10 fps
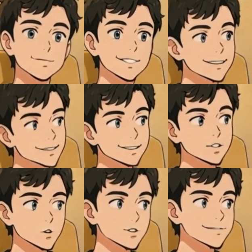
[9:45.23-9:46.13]

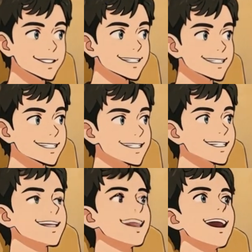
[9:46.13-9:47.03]
Mass resonance.
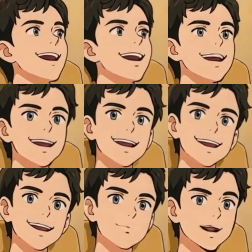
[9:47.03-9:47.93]
Tesla found that the
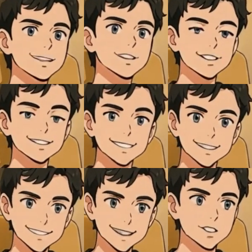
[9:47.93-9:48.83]
best results occurred when
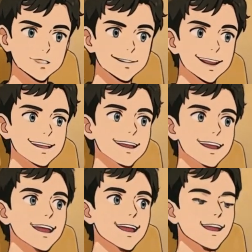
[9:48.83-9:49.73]
the mass of the
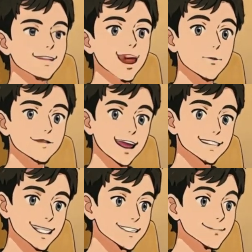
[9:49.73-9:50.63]
primary coil equaled
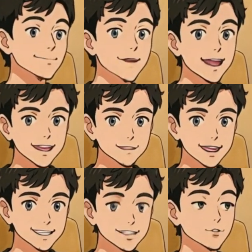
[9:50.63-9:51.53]
that of the
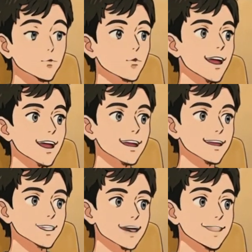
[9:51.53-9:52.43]
secondary coil.
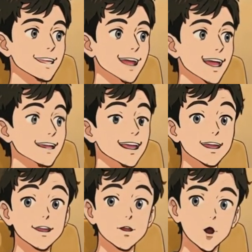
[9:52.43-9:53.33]
This balance,
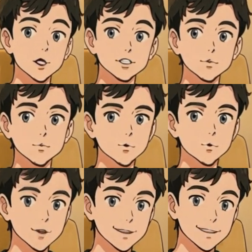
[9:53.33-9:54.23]
unexplained by
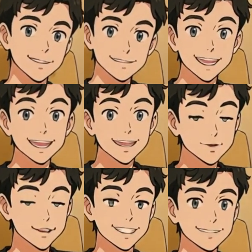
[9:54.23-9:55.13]
electrical theory,
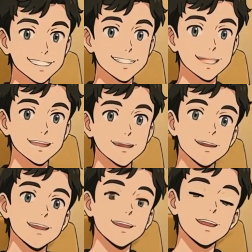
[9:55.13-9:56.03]
suggested the
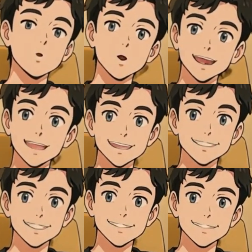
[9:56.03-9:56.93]
energy involved wasn't
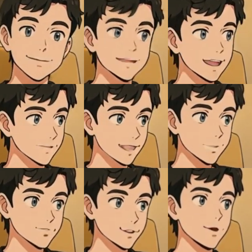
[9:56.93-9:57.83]
electrical.
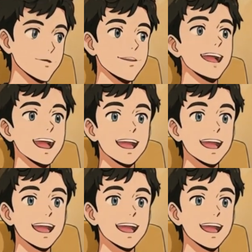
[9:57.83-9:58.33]
4.